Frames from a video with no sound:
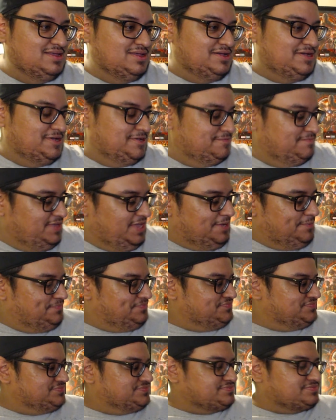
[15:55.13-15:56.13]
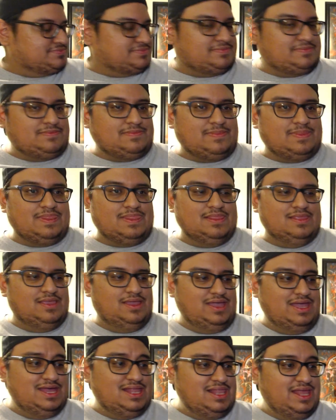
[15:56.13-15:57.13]
Yeah.
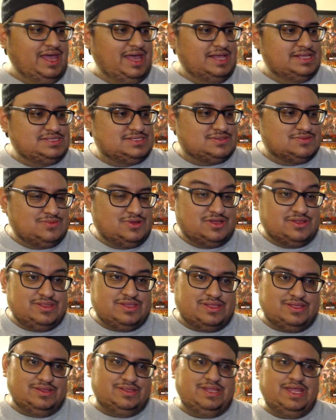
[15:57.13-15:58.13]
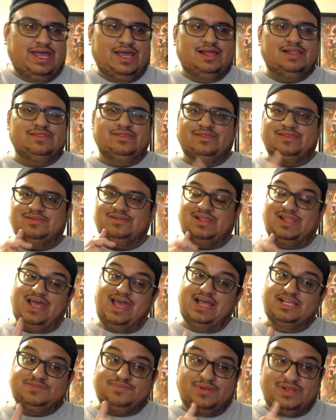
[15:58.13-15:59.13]
And last
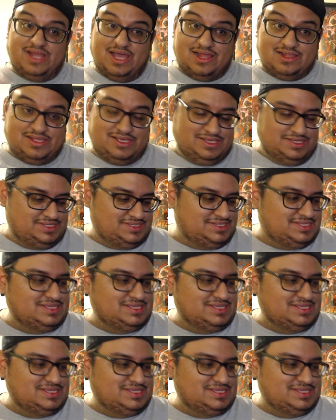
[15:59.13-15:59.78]
but not least,